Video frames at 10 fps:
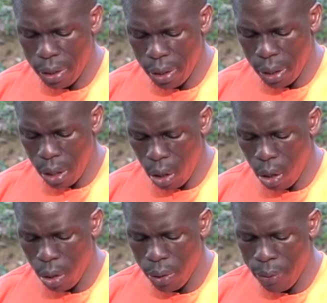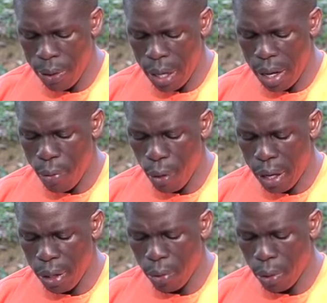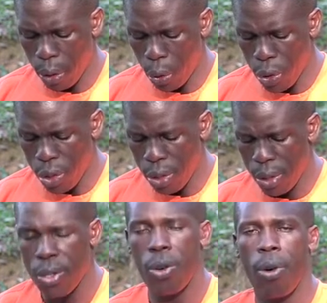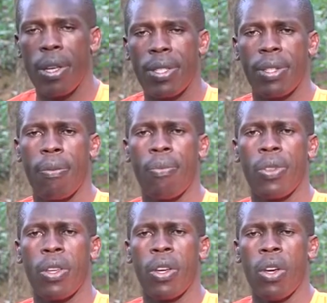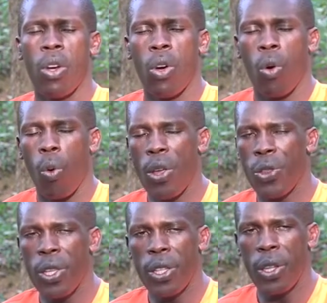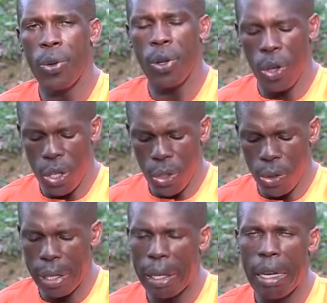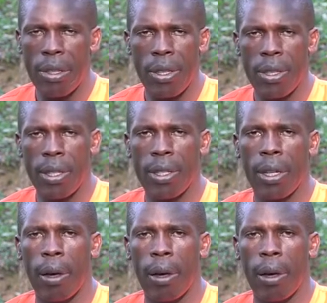the God and Father of our Lord Jesus Christ. One thing that we're going to realize is that